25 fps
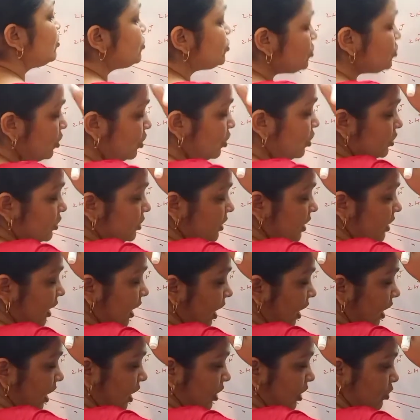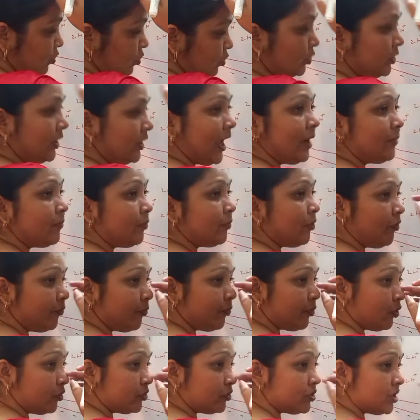So there are two type
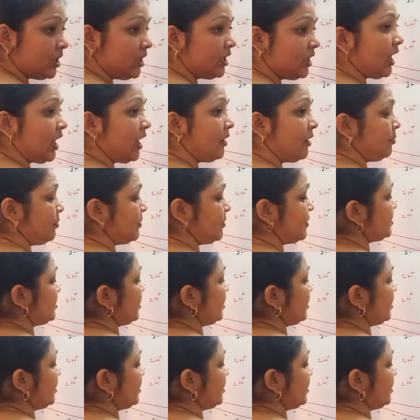of protein are